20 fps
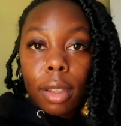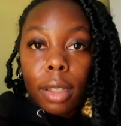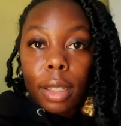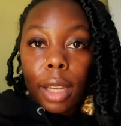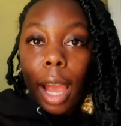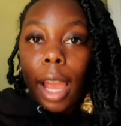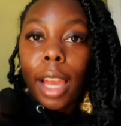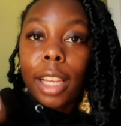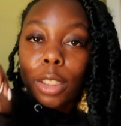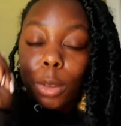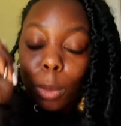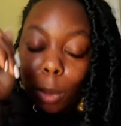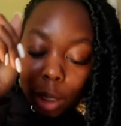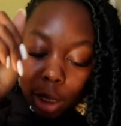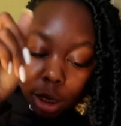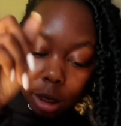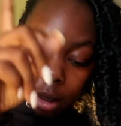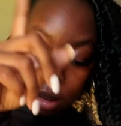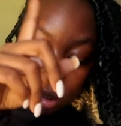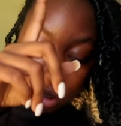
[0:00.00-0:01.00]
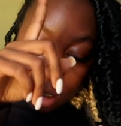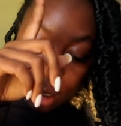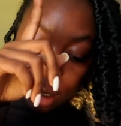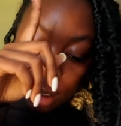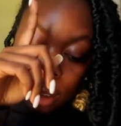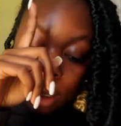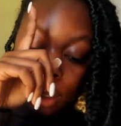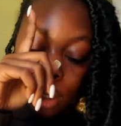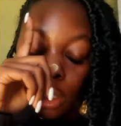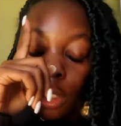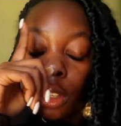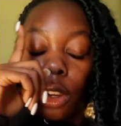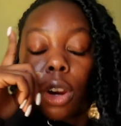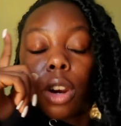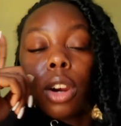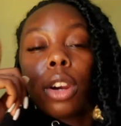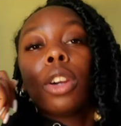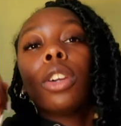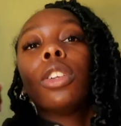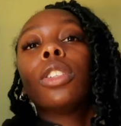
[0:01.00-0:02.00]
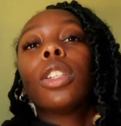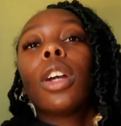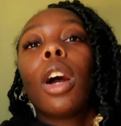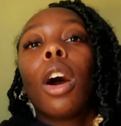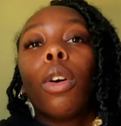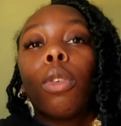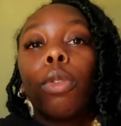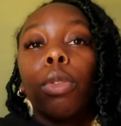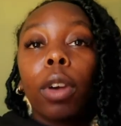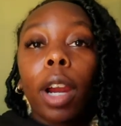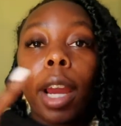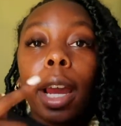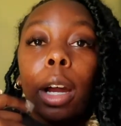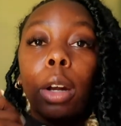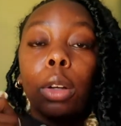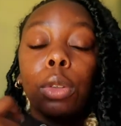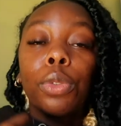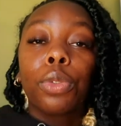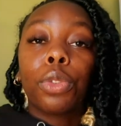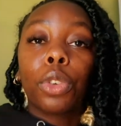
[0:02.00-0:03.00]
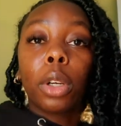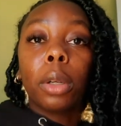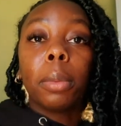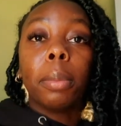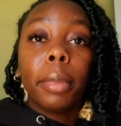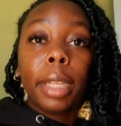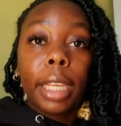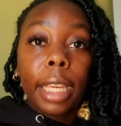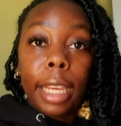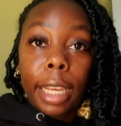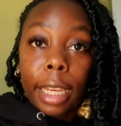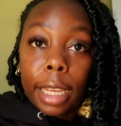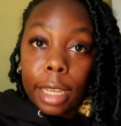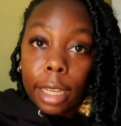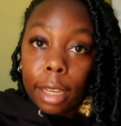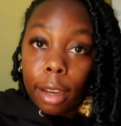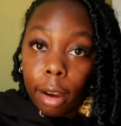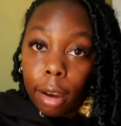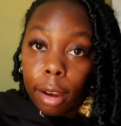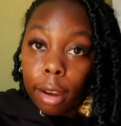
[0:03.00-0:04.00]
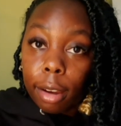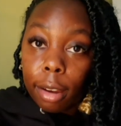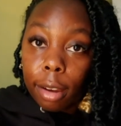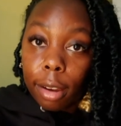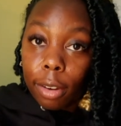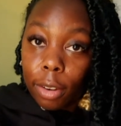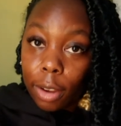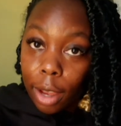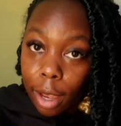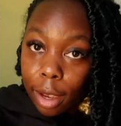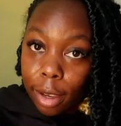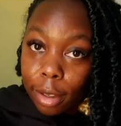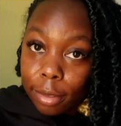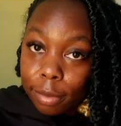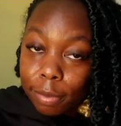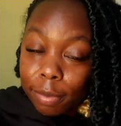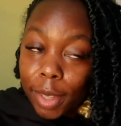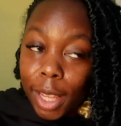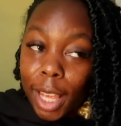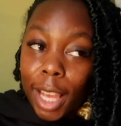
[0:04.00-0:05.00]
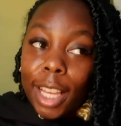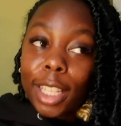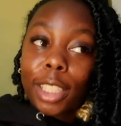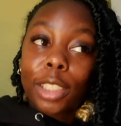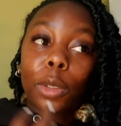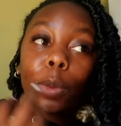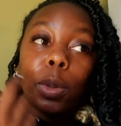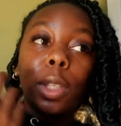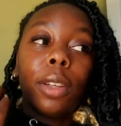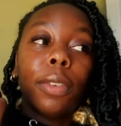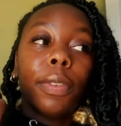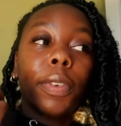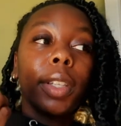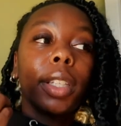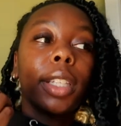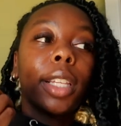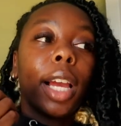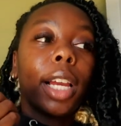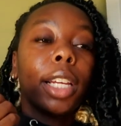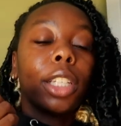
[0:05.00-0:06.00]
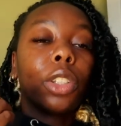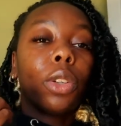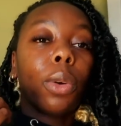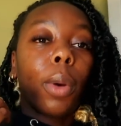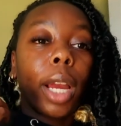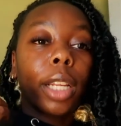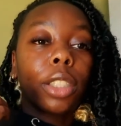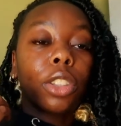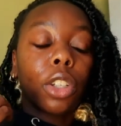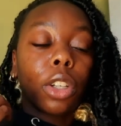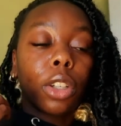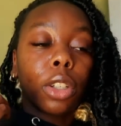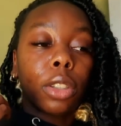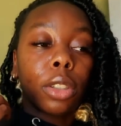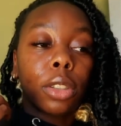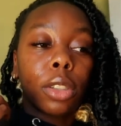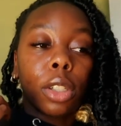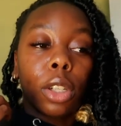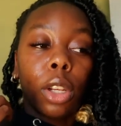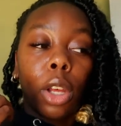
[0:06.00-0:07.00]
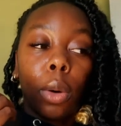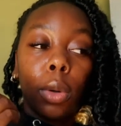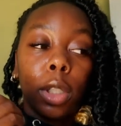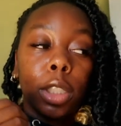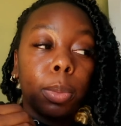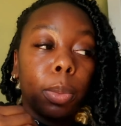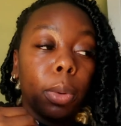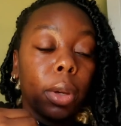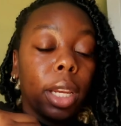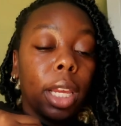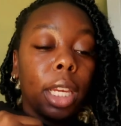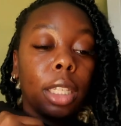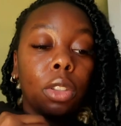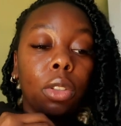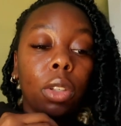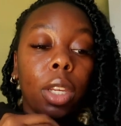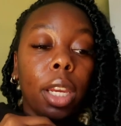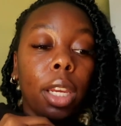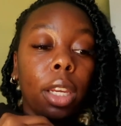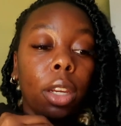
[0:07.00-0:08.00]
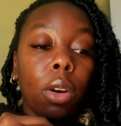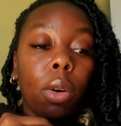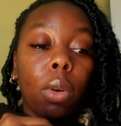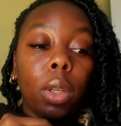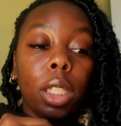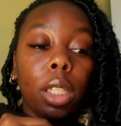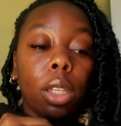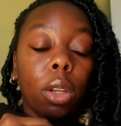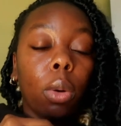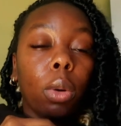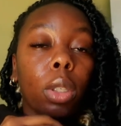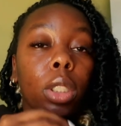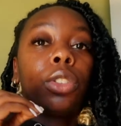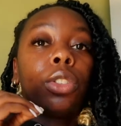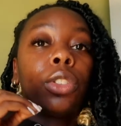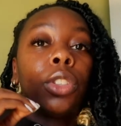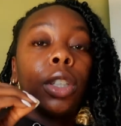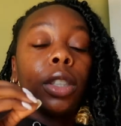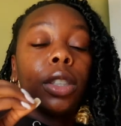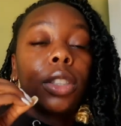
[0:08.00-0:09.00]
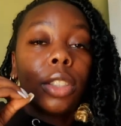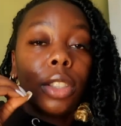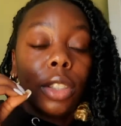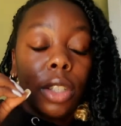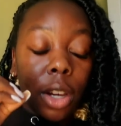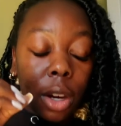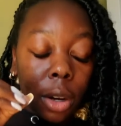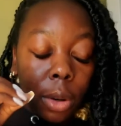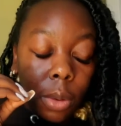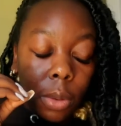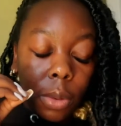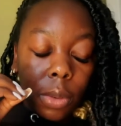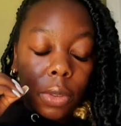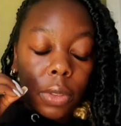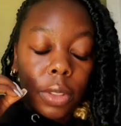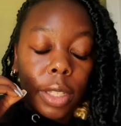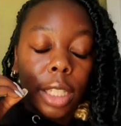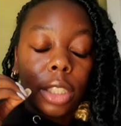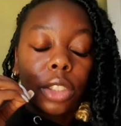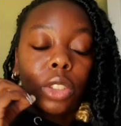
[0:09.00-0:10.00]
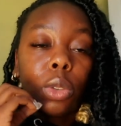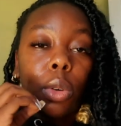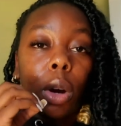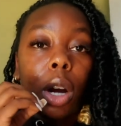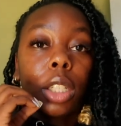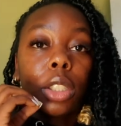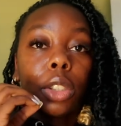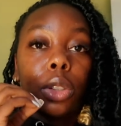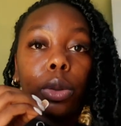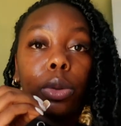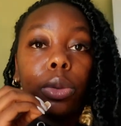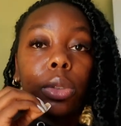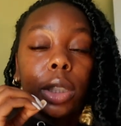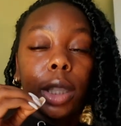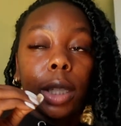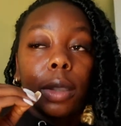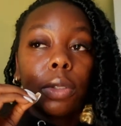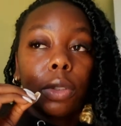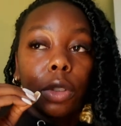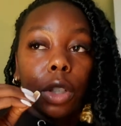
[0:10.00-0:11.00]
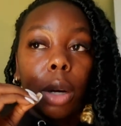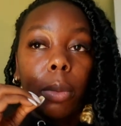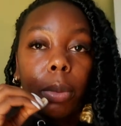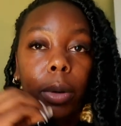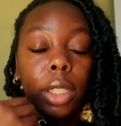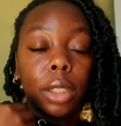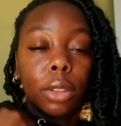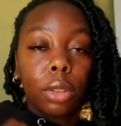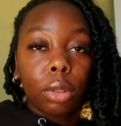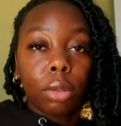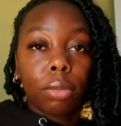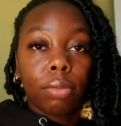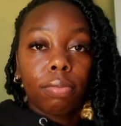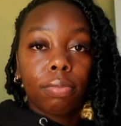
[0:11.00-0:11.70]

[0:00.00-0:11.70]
That is when it's turned around for me. Okay? So when you feel like you at your lowest point, like you can't go any lower, just know that you are 2 steps from your breakthrough.